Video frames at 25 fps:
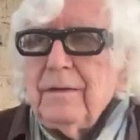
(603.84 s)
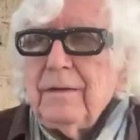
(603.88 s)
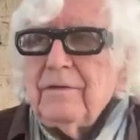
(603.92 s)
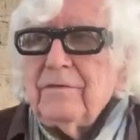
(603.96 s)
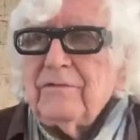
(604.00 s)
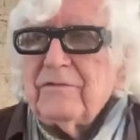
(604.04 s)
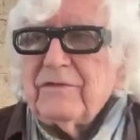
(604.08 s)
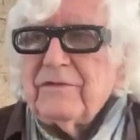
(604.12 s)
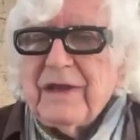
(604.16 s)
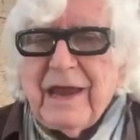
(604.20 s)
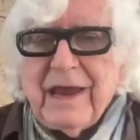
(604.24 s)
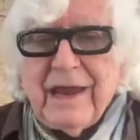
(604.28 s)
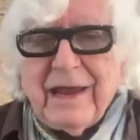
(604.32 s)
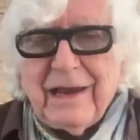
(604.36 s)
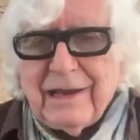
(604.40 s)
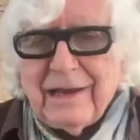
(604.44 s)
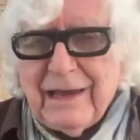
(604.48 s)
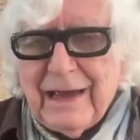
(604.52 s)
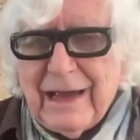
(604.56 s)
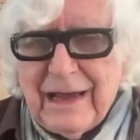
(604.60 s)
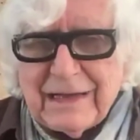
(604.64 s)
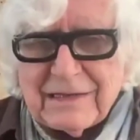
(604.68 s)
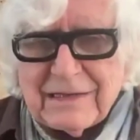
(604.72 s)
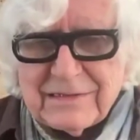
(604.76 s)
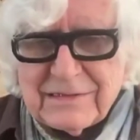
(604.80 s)
stained
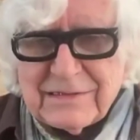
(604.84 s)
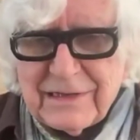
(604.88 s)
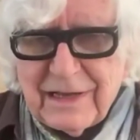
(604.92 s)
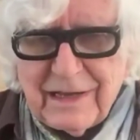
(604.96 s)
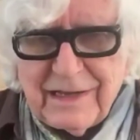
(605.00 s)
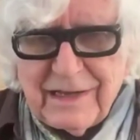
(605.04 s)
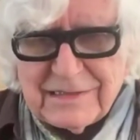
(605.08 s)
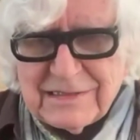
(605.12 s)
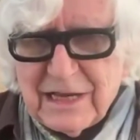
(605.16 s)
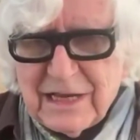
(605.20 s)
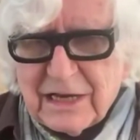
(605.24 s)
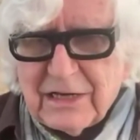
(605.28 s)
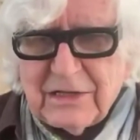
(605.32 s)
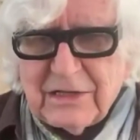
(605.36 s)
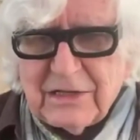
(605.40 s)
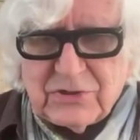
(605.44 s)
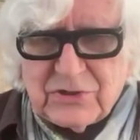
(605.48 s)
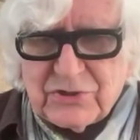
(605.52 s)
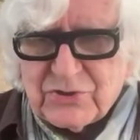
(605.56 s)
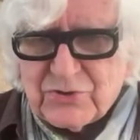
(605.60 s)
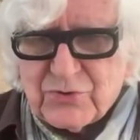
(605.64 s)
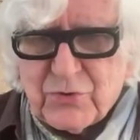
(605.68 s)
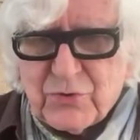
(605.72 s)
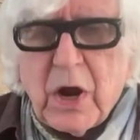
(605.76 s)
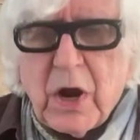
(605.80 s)
glass is a
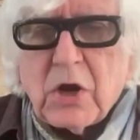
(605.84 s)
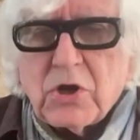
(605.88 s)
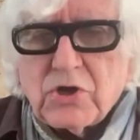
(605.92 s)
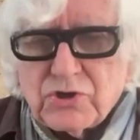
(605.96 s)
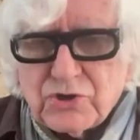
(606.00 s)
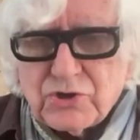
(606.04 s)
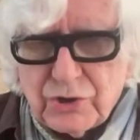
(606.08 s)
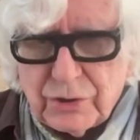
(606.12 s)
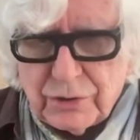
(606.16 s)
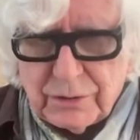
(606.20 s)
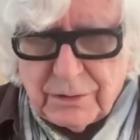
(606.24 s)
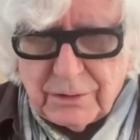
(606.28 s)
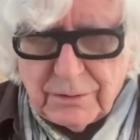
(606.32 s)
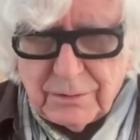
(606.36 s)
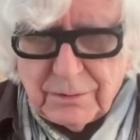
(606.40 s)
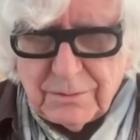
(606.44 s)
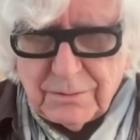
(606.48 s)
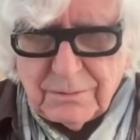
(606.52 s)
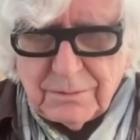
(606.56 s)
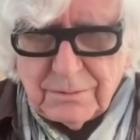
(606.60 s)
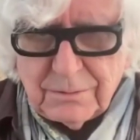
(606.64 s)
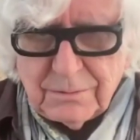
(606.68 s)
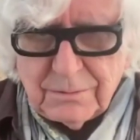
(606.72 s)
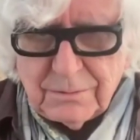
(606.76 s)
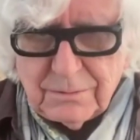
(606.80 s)
construction
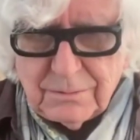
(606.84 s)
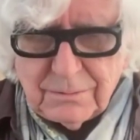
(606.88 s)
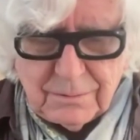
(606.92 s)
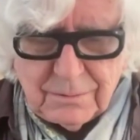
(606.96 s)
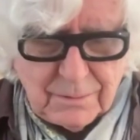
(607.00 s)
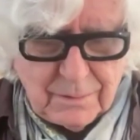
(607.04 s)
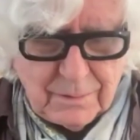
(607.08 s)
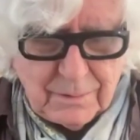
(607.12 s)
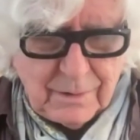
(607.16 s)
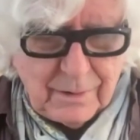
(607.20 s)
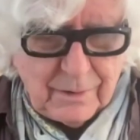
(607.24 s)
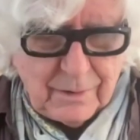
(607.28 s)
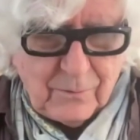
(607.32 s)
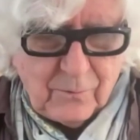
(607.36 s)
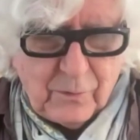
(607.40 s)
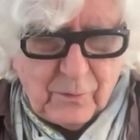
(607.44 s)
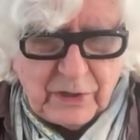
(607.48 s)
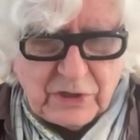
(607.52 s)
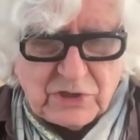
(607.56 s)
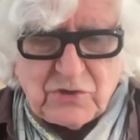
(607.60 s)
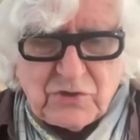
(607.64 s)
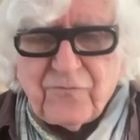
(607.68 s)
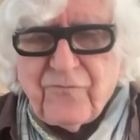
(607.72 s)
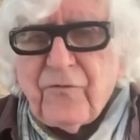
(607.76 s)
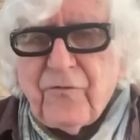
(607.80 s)

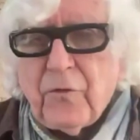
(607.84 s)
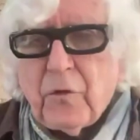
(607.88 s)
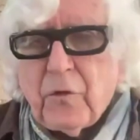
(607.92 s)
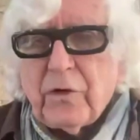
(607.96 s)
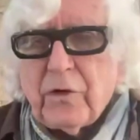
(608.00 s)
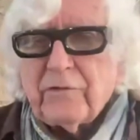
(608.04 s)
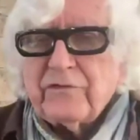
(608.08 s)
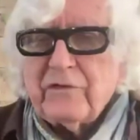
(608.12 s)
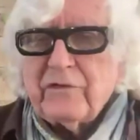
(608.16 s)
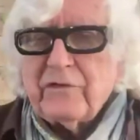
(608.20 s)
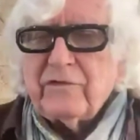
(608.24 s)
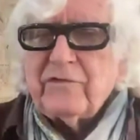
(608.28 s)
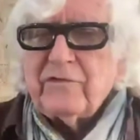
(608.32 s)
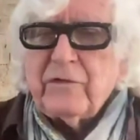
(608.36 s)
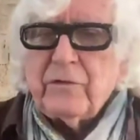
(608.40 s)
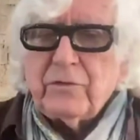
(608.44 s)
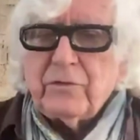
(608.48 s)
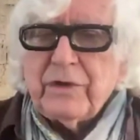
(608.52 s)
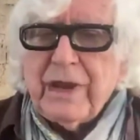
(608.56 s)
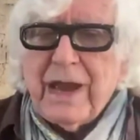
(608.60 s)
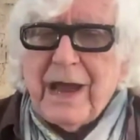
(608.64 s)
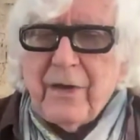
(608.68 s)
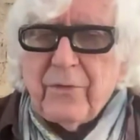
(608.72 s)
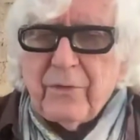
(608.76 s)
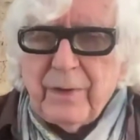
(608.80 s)
which forces you
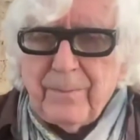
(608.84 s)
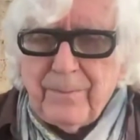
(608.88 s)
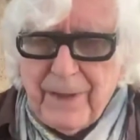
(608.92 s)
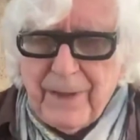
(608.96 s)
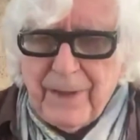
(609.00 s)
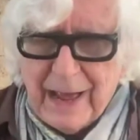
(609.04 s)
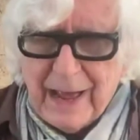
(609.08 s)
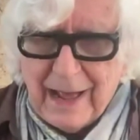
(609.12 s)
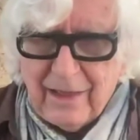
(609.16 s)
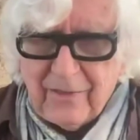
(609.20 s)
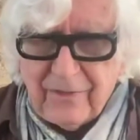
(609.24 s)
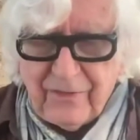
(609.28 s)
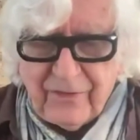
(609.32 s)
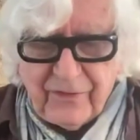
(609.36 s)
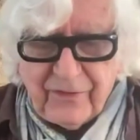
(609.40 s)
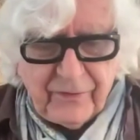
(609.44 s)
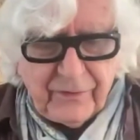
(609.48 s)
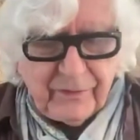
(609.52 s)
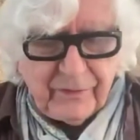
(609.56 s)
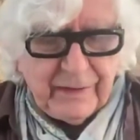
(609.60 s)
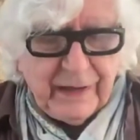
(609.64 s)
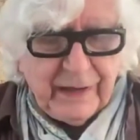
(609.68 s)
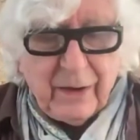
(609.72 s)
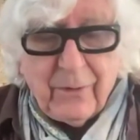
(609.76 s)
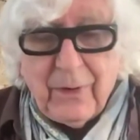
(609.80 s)
down a path.
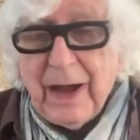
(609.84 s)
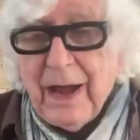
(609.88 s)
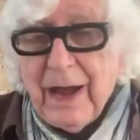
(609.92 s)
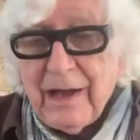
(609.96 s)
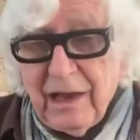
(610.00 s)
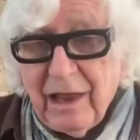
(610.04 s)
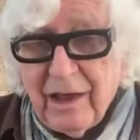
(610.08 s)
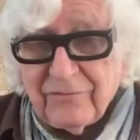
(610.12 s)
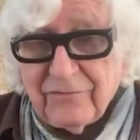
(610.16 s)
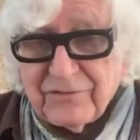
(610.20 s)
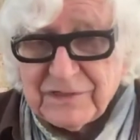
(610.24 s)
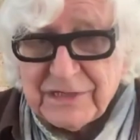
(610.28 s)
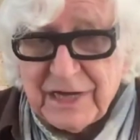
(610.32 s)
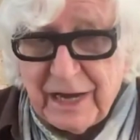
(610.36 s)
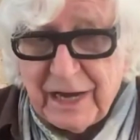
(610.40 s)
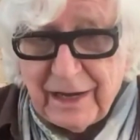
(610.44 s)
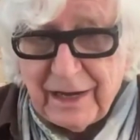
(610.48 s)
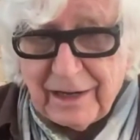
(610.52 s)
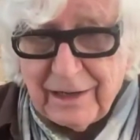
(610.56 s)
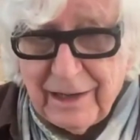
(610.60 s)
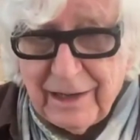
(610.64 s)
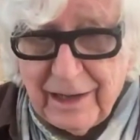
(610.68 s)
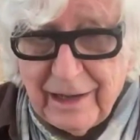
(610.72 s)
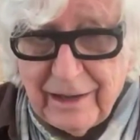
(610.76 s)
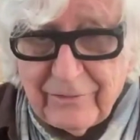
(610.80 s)
Now, I love
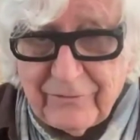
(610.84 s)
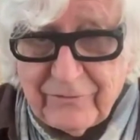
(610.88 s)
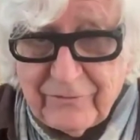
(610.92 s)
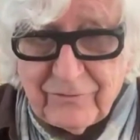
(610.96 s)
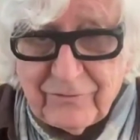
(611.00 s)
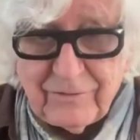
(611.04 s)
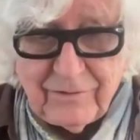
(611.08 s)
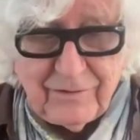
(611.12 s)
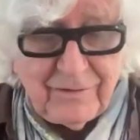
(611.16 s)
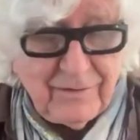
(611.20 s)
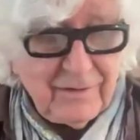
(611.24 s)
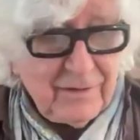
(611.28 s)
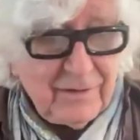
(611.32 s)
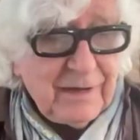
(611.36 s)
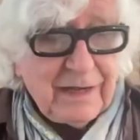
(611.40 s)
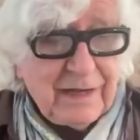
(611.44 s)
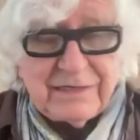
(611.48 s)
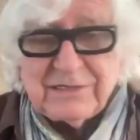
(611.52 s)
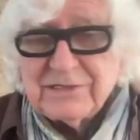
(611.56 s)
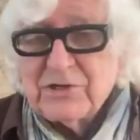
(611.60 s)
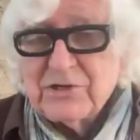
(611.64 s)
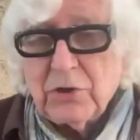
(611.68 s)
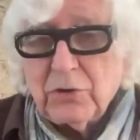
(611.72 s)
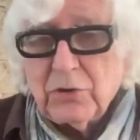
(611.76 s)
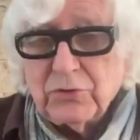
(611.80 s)
stained glass.
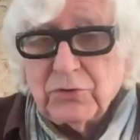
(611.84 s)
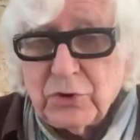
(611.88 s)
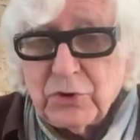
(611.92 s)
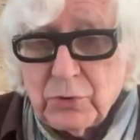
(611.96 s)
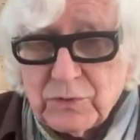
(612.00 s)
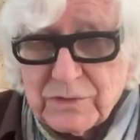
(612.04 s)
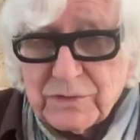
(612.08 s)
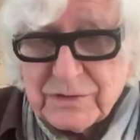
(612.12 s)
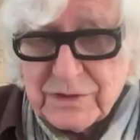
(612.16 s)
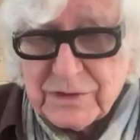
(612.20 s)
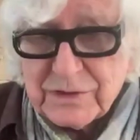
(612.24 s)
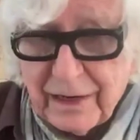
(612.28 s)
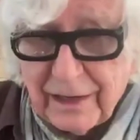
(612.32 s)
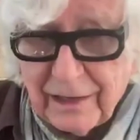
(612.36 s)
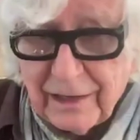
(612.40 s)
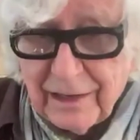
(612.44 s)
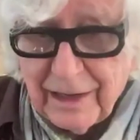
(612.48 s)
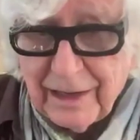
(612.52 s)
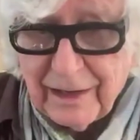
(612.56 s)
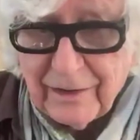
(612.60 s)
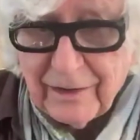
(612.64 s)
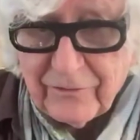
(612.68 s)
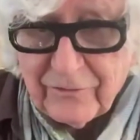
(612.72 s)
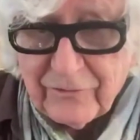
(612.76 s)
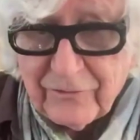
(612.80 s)
I still do stained
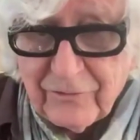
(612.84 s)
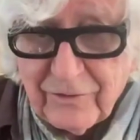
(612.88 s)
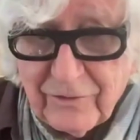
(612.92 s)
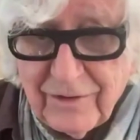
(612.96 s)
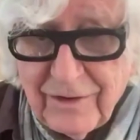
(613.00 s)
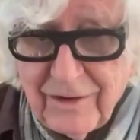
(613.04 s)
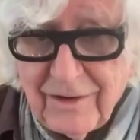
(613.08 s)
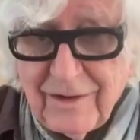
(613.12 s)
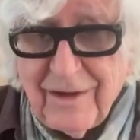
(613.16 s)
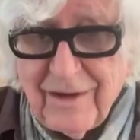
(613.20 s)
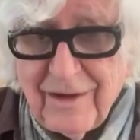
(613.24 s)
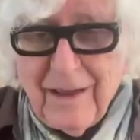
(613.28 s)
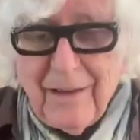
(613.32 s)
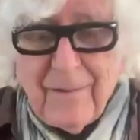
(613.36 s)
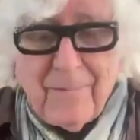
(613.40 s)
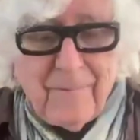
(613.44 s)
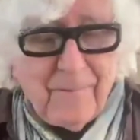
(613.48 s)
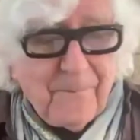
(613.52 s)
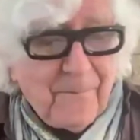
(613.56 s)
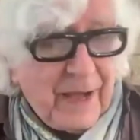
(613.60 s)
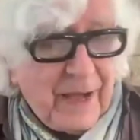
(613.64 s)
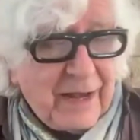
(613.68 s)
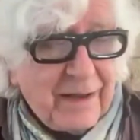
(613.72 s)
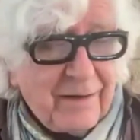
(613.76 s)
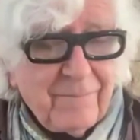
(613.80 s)
glass.
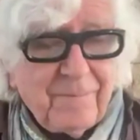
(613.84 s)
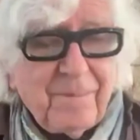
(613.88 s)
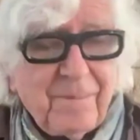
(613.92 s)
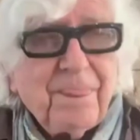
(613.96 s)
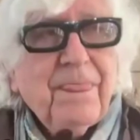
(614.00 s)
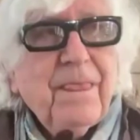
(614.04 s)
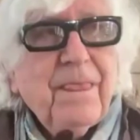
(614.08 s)
But